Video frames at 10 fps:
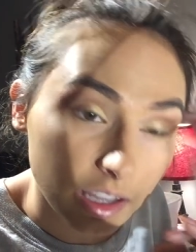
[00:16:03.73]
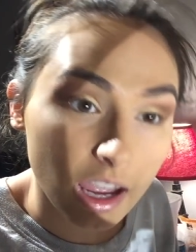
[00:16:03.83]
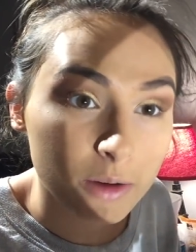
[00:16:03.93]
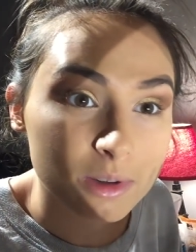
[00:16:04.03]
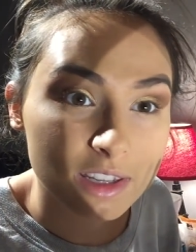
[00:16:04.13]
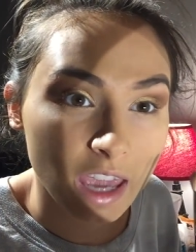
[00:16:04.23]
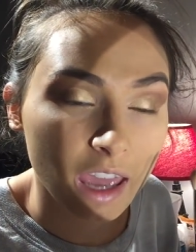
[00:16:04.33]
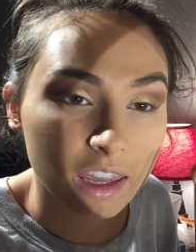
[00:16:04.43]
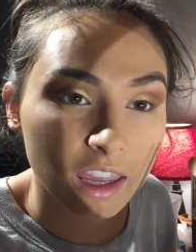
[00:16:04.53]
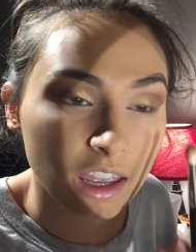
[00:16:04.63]
I was
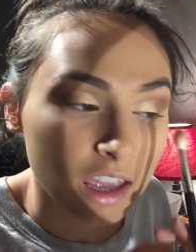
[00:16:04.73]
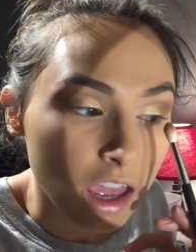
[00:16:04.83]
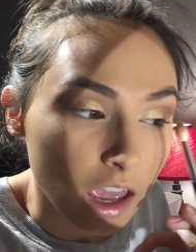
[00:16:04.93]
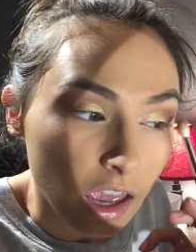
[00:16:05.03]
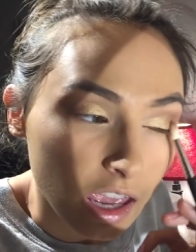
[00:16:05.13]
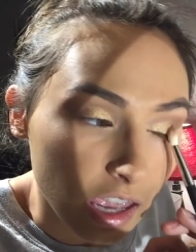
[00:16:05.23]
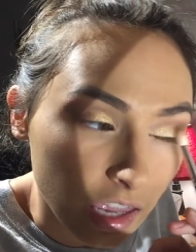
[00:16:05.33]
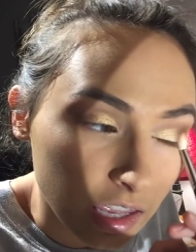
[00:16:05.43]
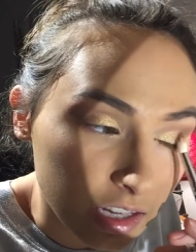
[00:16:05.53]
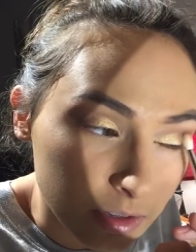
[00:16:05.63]
gagging,
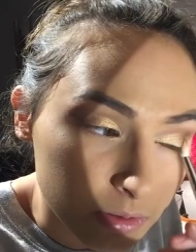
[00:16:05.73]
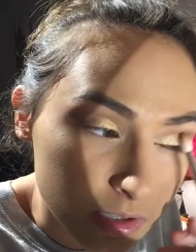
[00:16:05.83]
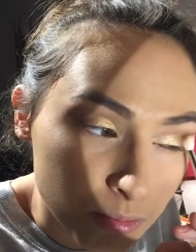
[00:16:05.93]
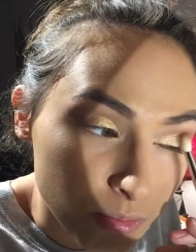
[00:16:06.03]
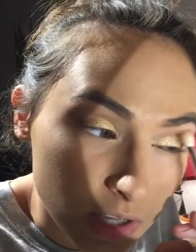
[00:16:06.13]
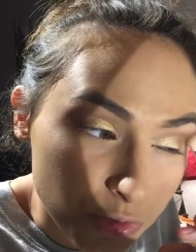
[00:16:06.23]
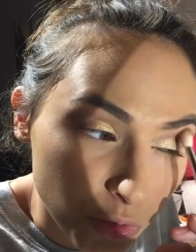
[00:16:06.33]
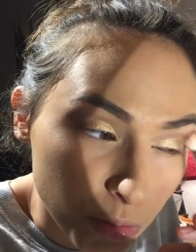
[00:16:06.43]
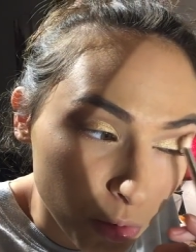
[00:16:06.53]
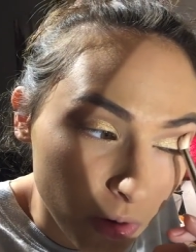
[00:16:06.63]
and it was
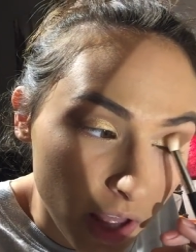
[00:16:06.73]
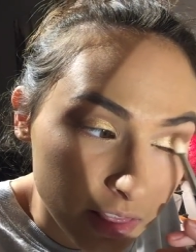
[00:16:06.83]
miserable.